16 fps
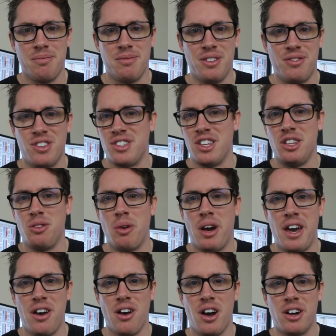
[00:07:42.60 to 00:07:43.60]
If there's any
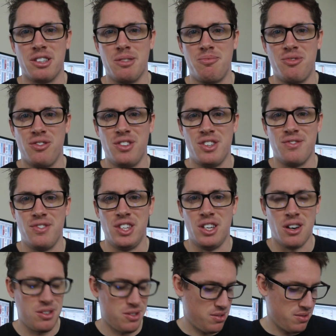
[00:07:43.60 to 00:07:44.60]
way I can improve these
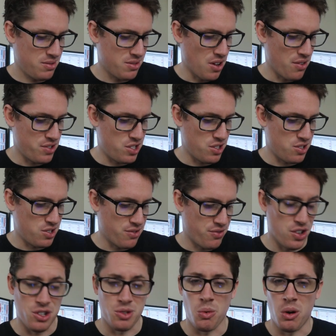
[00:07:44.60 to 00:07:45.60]
videos, obviously this is the
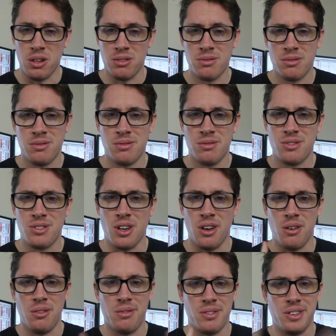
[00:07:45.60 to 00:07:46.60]
first one,
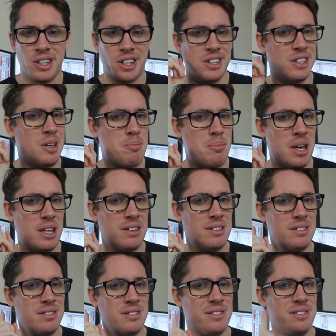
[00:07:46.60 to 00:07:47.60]
so they're going to get
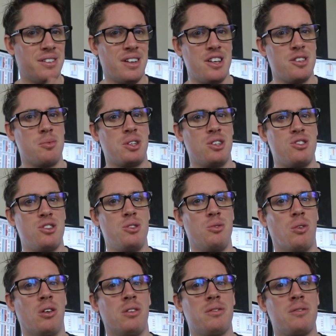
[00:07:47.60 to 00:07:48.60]
better as we
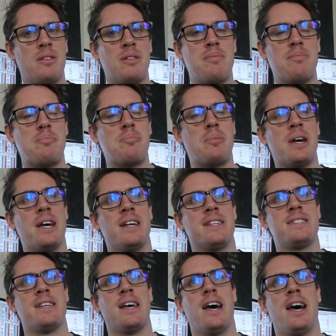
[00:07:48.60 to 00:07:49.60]
continue on.
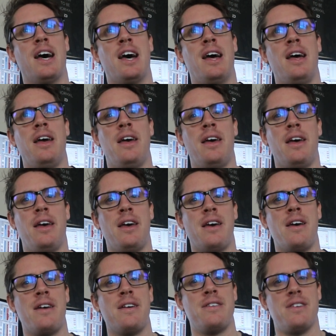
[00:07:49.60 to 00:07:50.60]
But
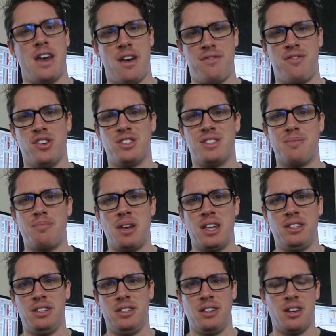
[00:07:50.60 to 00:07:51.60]
yeah, first of
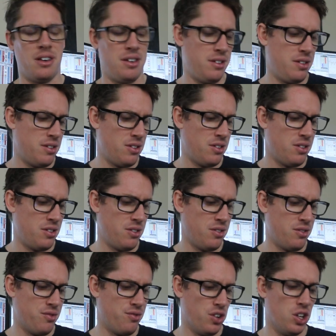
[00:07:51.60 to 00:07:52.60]
many.
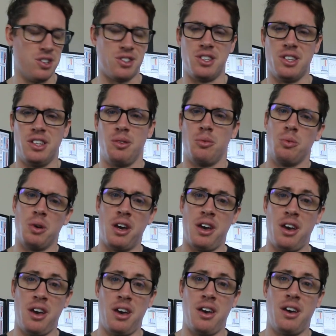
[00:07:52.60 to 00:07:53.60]
Volatility,
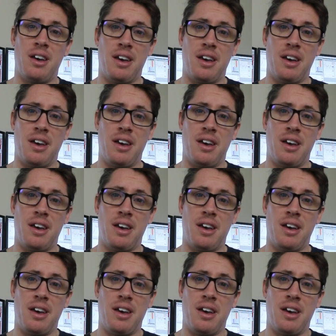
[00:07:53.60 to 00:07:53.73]
we're